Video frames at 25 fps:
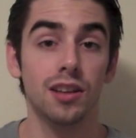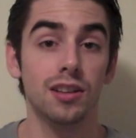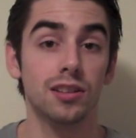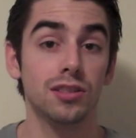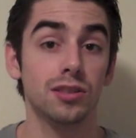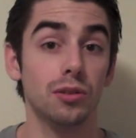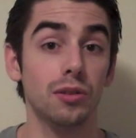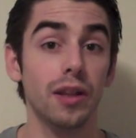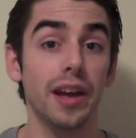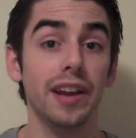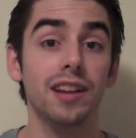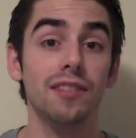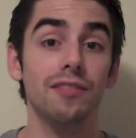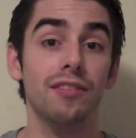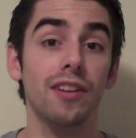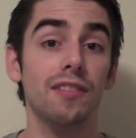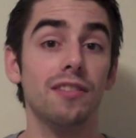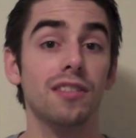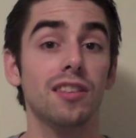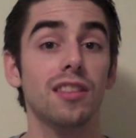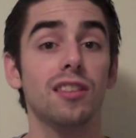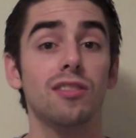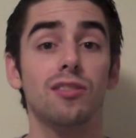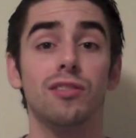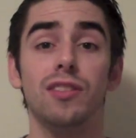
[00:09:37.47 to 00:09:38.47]
So like and
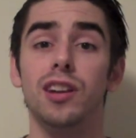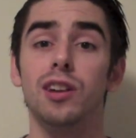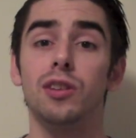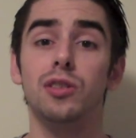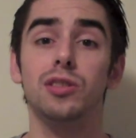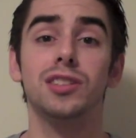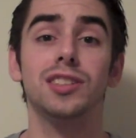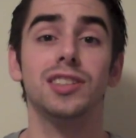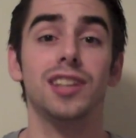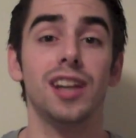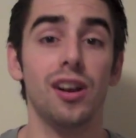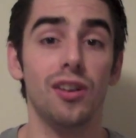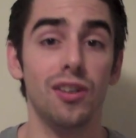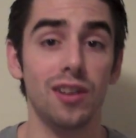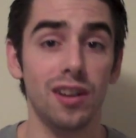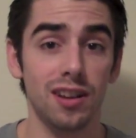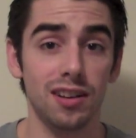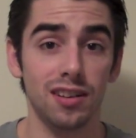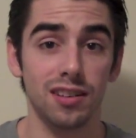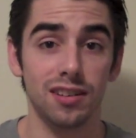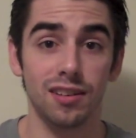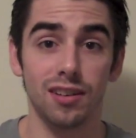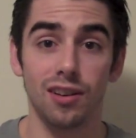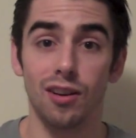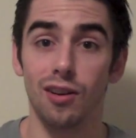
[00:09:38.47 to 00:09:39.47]
favorite this video, share
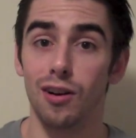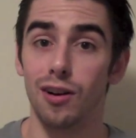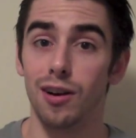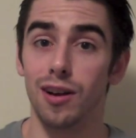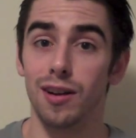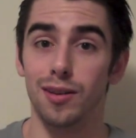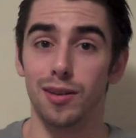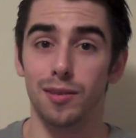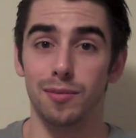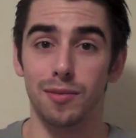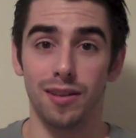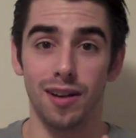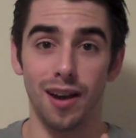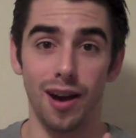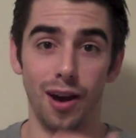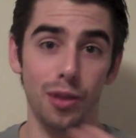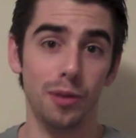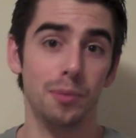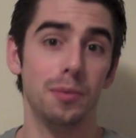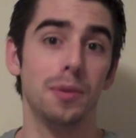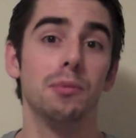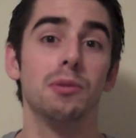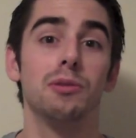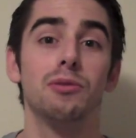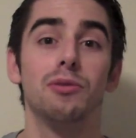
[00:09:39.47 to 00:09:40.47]
it on other
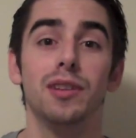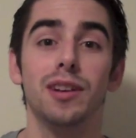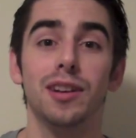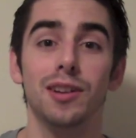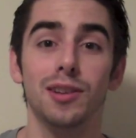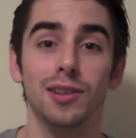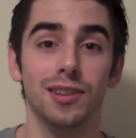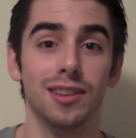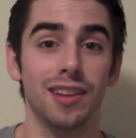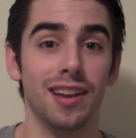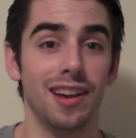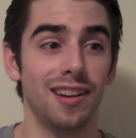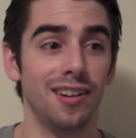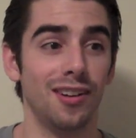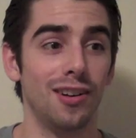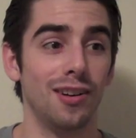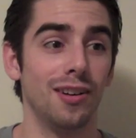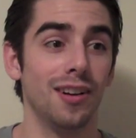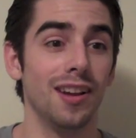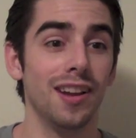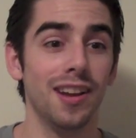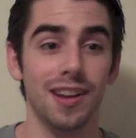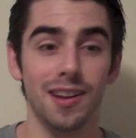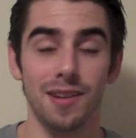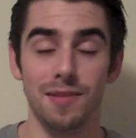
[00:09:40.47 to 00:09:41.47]
people's videos that are
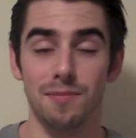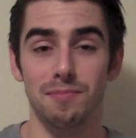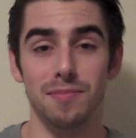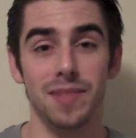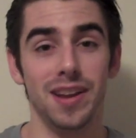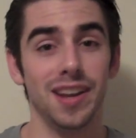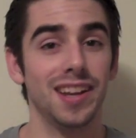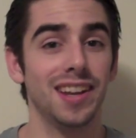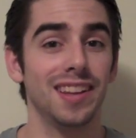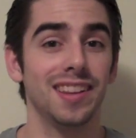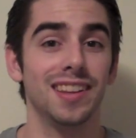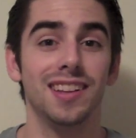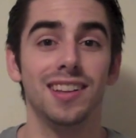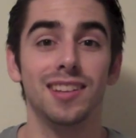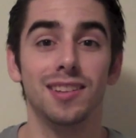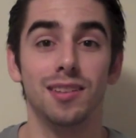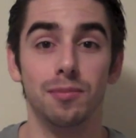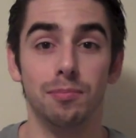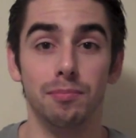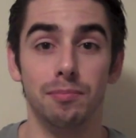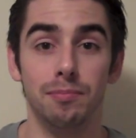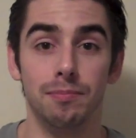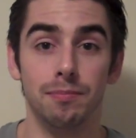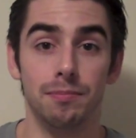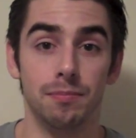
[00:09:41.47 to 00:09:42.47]
making these